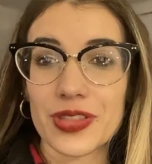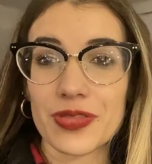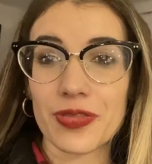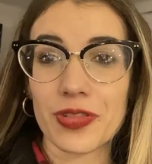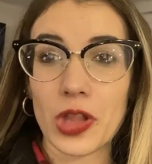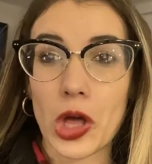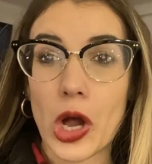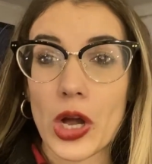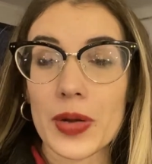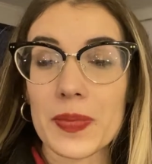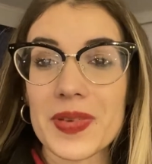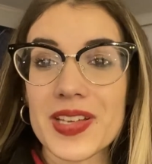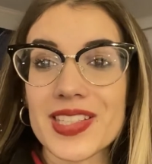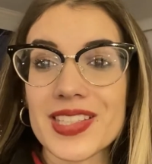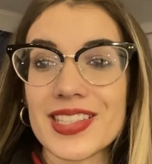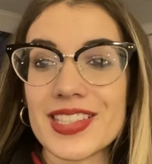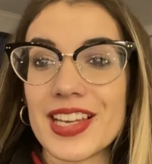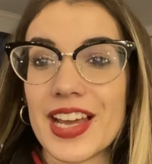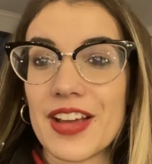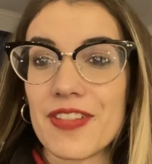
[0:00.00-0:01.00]
It's
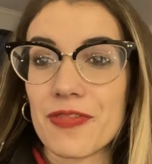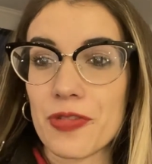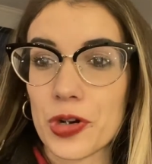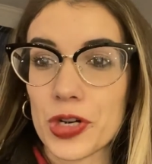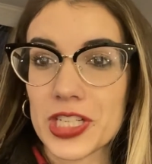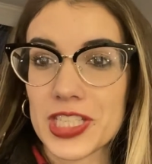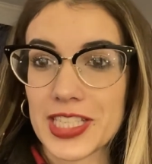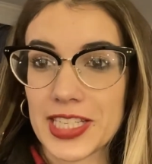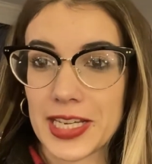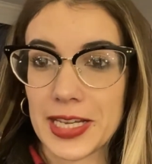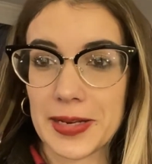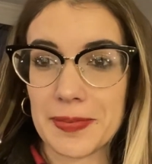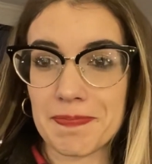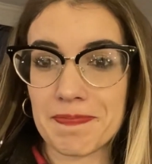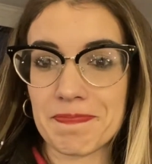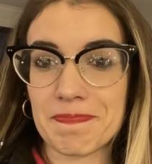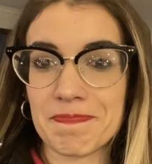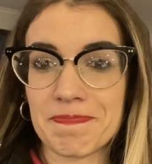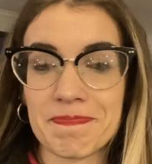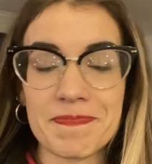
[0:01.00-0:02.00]
Vlogmas day
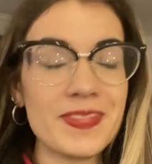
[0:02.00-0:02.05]
14.